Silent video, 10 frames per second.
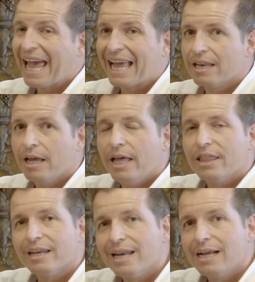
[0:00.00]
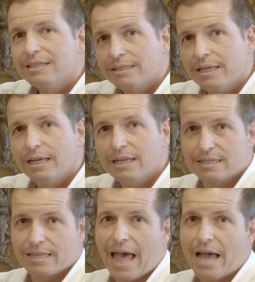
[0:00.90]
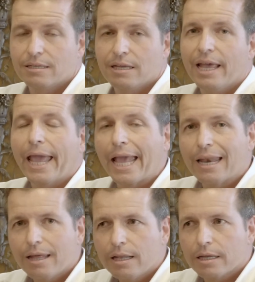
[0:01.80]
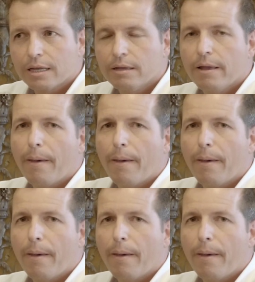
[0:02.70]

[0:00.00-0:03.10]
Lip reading: And the nice thing is that in Italy,